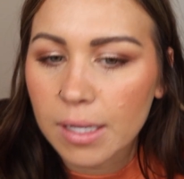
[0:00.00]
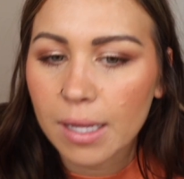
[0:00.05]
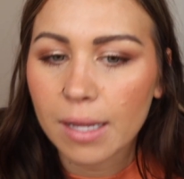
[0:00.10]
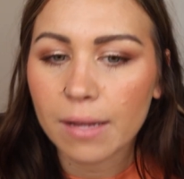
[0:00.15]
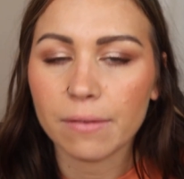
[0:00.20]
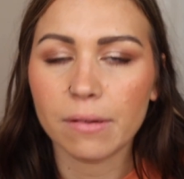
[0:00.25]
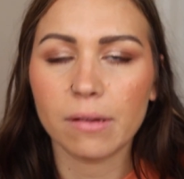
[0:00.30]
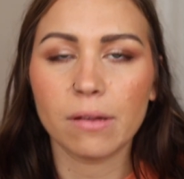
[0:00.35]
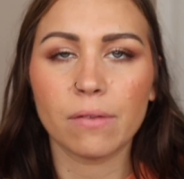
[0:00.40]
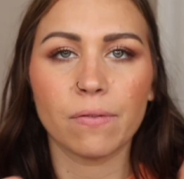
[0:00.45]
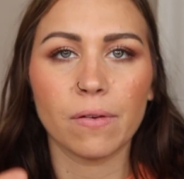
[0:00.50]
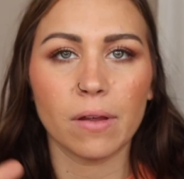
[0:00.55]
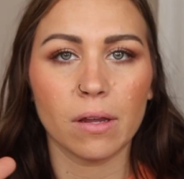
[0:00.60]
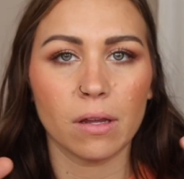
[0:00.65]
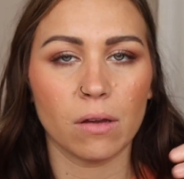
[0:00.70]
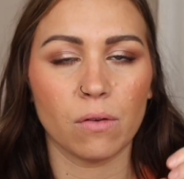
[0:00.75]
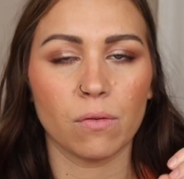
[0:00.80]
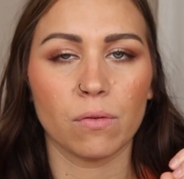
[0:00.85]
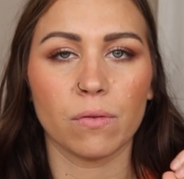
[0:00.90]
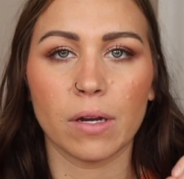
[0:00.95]
It's
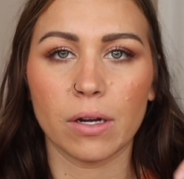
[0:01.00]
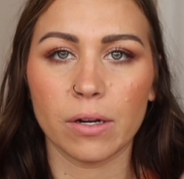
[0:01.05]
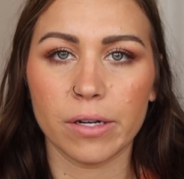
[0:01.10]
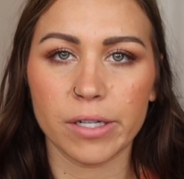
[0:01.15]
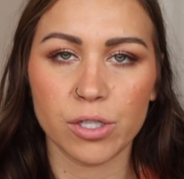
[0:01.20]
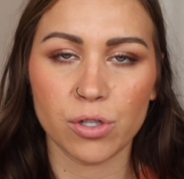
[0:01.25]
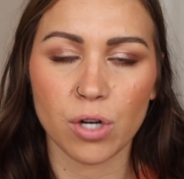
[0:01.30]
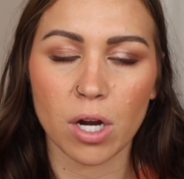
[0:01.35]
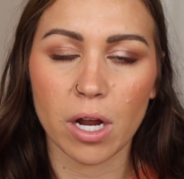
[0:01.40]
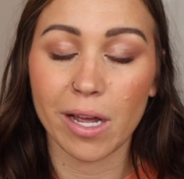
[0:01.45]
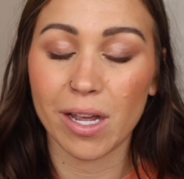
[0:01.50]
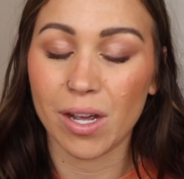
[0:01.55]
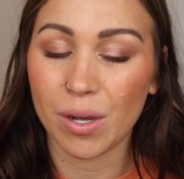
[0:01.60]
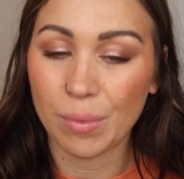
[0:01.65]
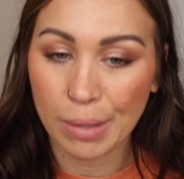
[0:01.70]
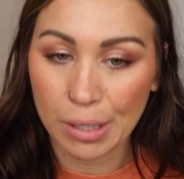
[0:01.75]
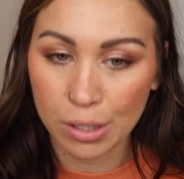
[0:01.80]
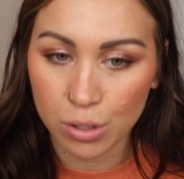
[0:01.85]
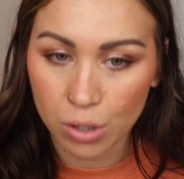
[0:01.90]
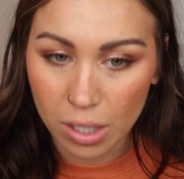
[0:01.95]
feeling very dry on
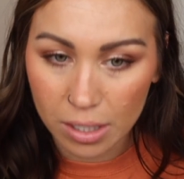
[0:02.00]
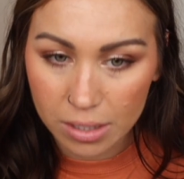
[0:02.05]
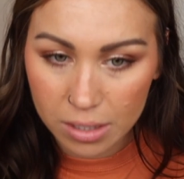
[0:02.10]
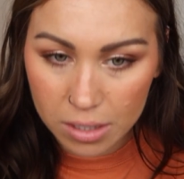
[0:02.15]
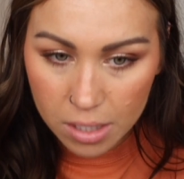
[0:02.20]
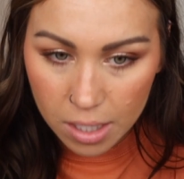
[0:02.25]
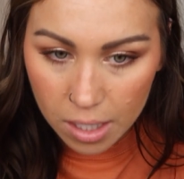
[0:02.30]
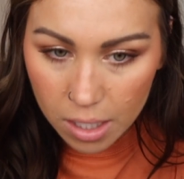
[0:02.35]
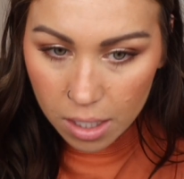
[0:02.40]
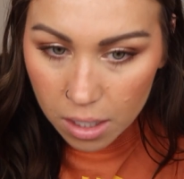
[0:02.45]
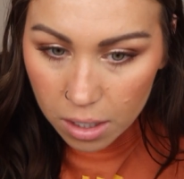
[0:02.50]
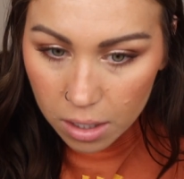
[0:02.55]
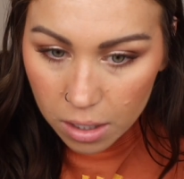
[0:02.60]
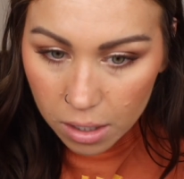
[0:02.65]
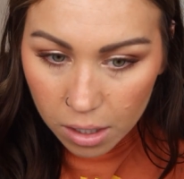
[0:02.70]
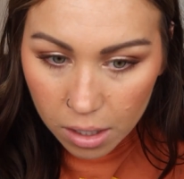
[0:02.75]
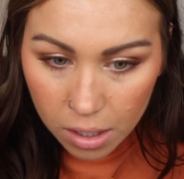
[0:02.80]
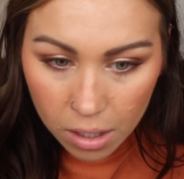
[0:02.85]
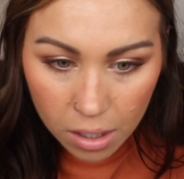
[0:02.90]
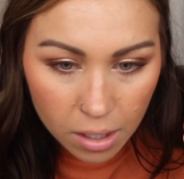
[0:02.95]
my dry
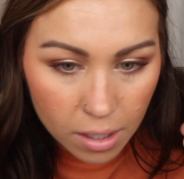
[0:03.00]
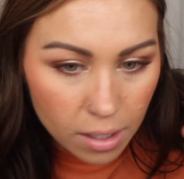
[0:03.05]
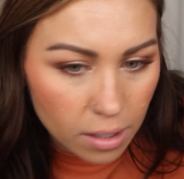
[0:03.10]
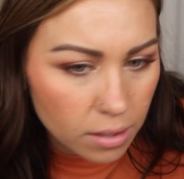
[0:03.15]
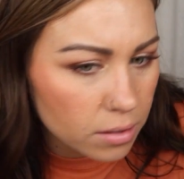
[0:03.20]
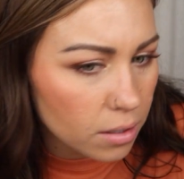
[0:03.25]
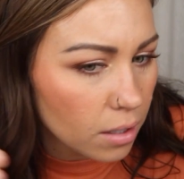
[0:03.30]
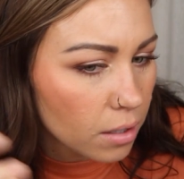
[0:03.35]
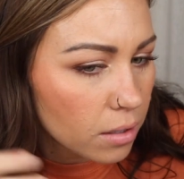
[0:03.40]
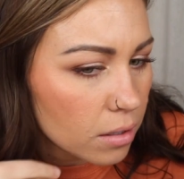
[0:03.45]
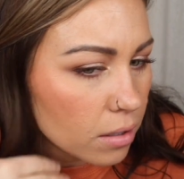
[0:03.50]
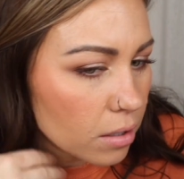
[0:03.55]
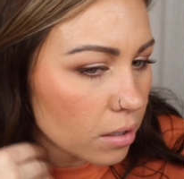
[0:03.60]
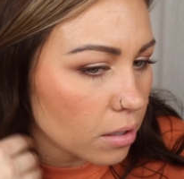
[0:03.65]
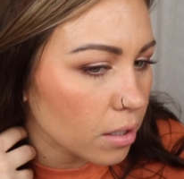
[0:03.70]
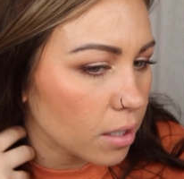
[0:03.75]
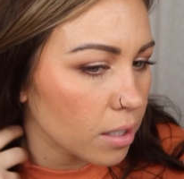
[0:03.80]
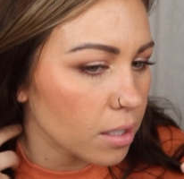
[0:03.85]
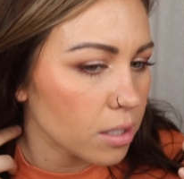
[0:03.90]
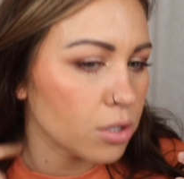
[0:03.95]
skin. It's not
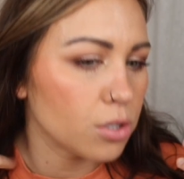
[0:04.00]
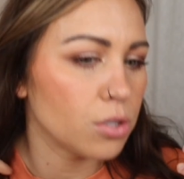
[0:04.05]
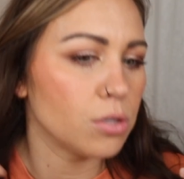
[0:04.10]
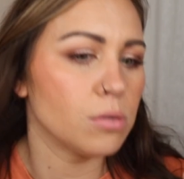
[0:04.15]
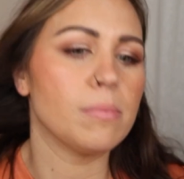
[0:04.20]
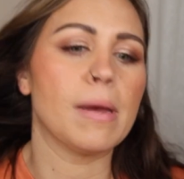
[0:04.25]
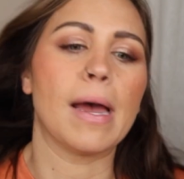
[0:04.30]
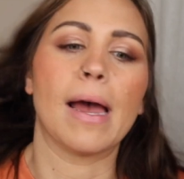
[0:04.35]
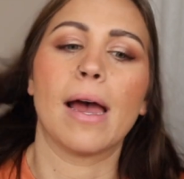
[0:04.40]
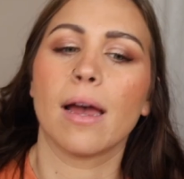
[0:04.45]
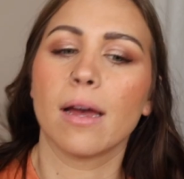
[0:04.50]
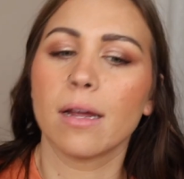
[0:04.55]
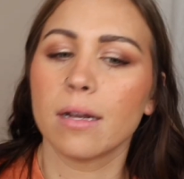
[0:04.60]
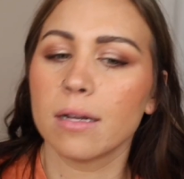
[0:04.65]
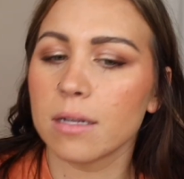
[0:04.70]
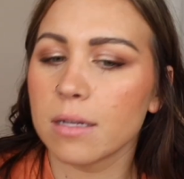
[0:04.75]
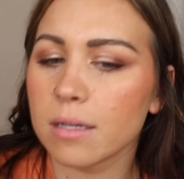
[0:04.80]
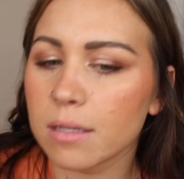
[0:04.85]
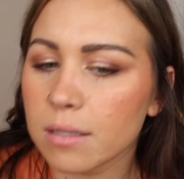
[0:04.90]
looking too bad.